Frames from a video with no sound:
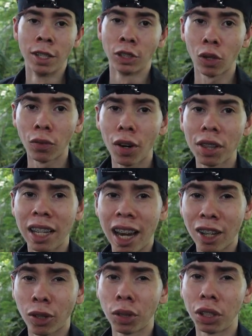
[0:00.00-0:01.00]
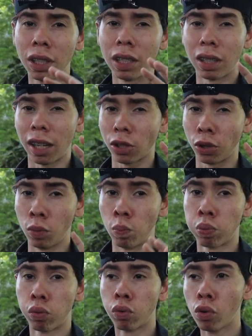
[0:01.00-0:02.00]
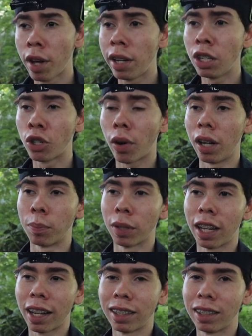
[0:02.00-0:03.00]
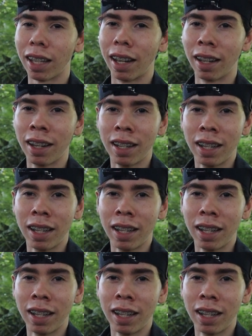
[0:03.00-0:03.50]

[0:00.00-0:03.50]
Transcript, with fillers: So far the accuracy is actually pretty great, but like I said,